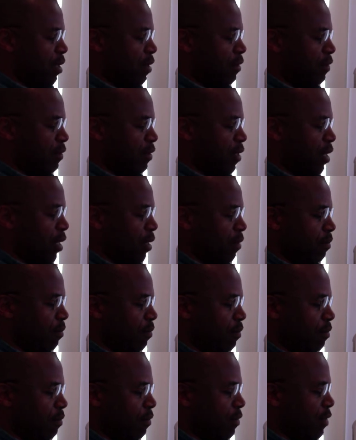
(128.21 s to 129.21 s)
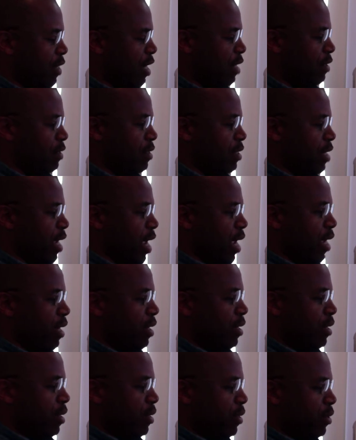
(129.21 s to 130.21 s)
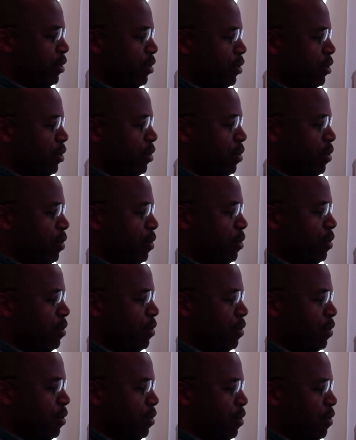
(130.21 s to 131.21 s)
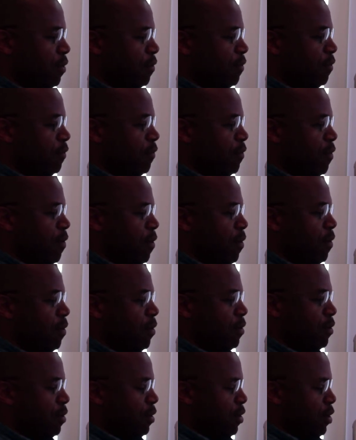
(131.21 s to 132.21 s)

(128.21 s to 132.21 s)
C, and say 2, 4,